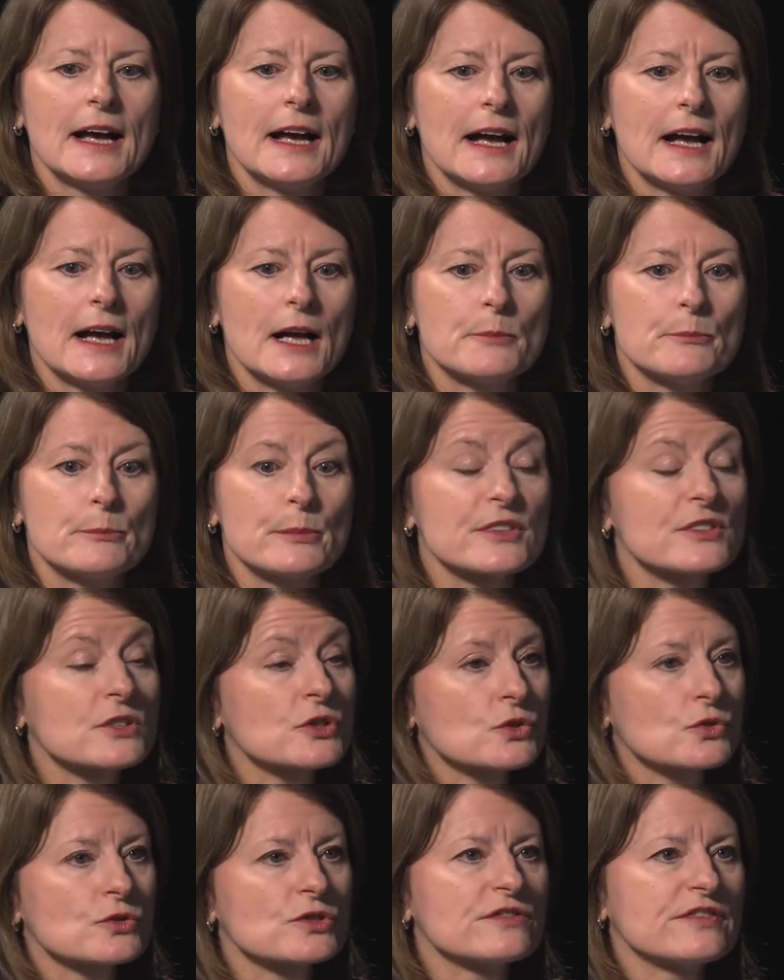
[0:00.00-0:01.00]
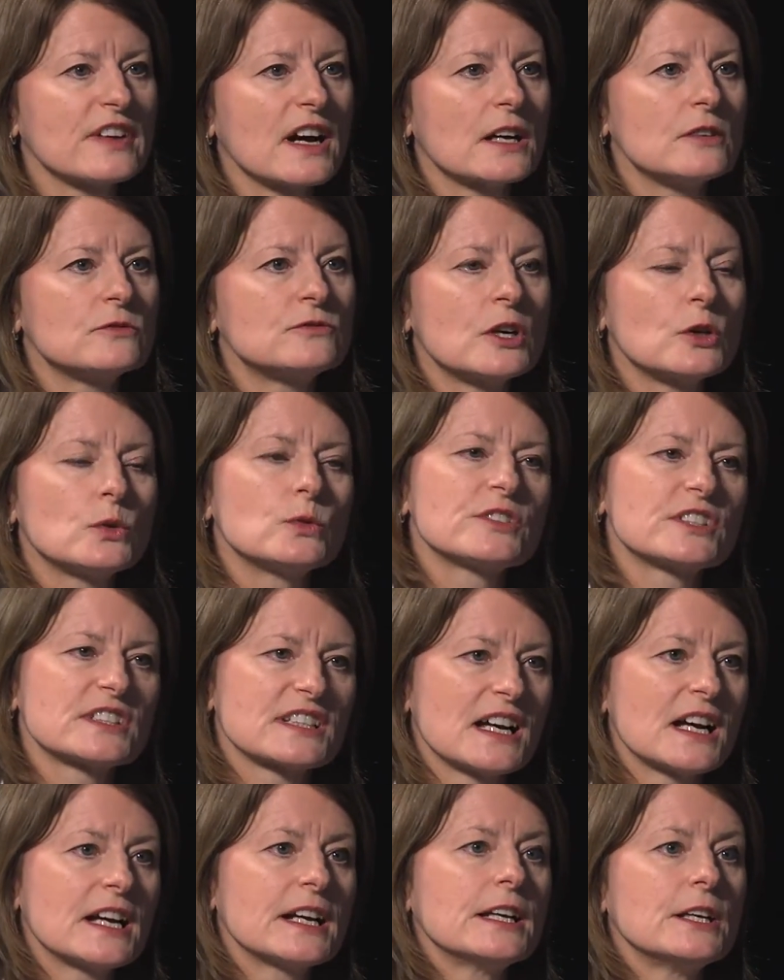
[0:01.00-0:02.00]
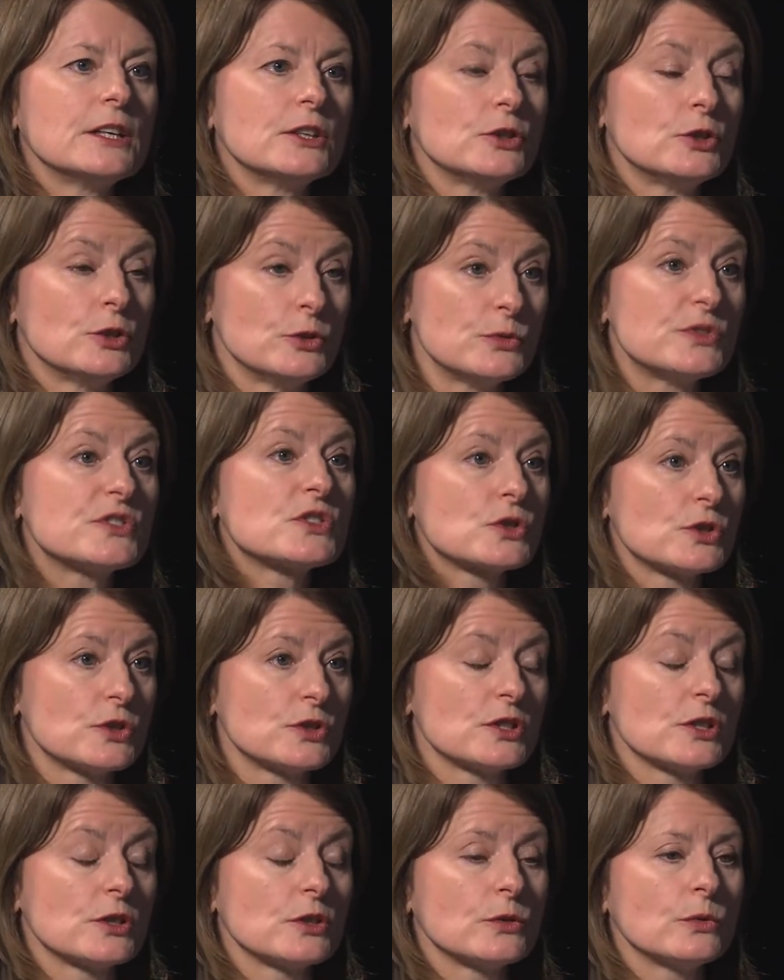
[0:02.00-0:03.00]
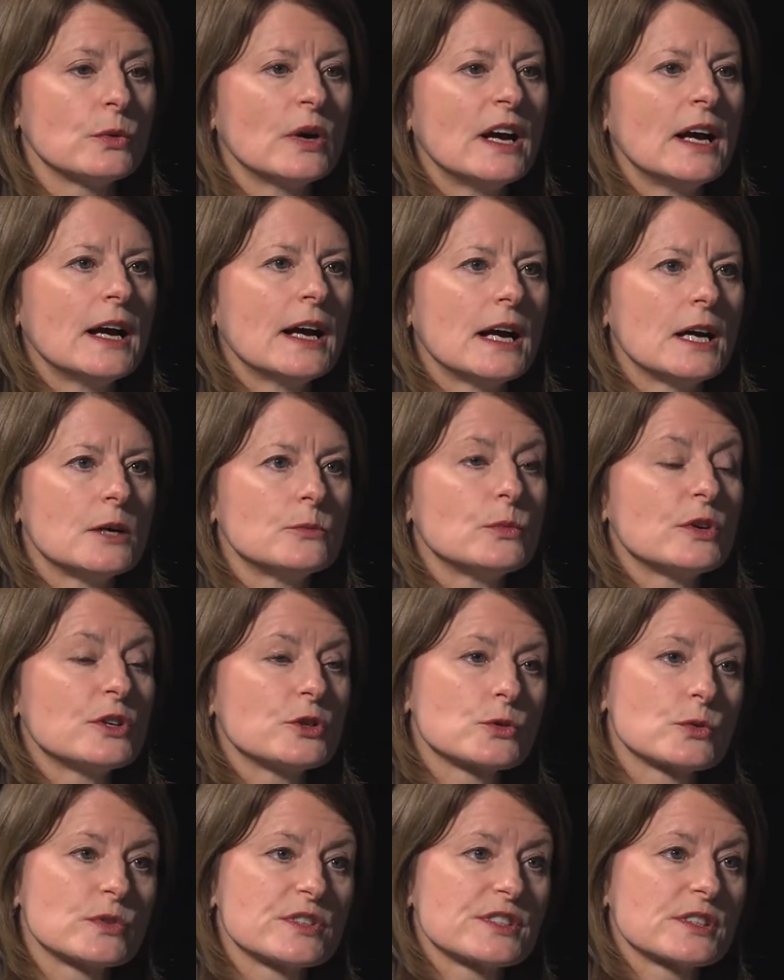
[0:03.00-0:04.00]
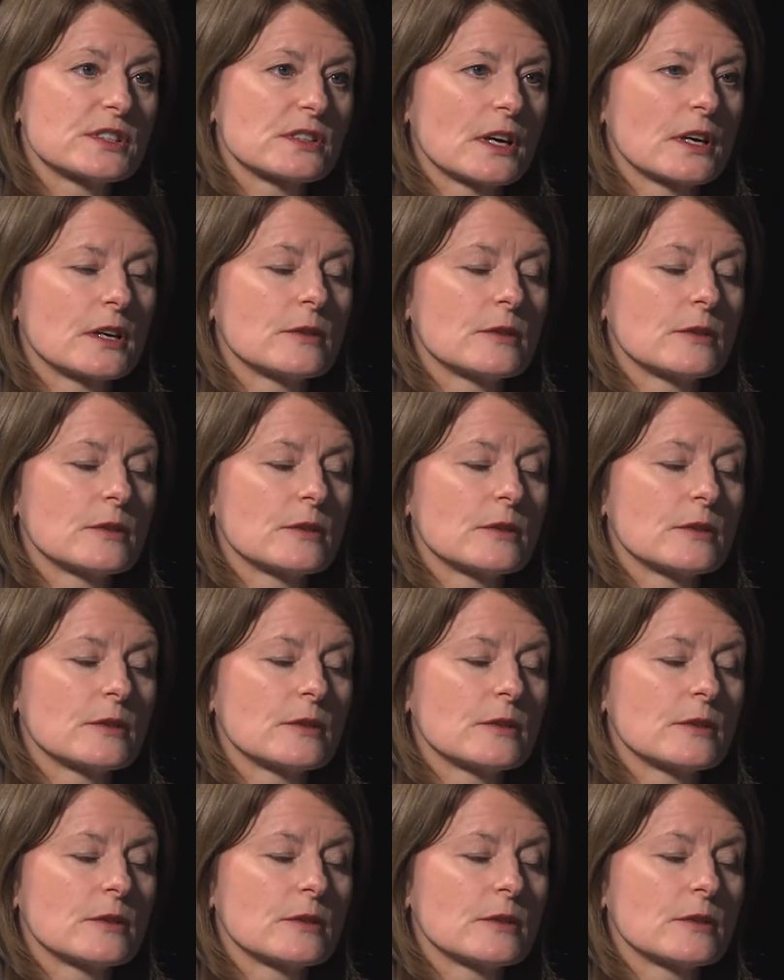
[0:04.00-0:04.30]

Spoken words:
But the sort of role that I used to do, which was